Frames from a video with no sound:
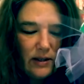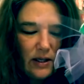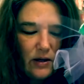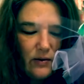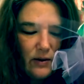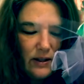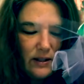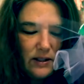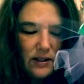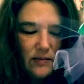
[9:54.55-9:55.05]

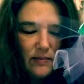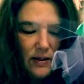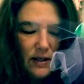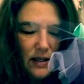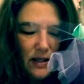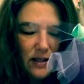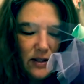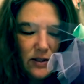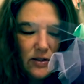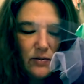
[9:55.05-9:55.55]
going to be
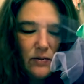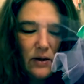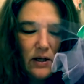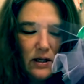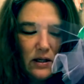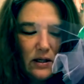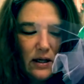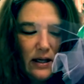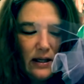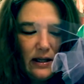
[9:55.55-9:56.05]
this
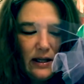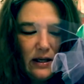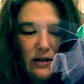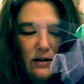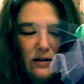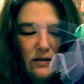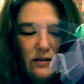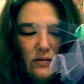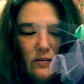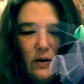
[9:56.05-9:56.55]
one. I like
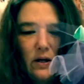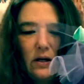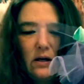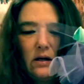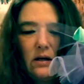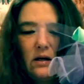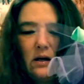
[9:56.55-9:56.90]
this one.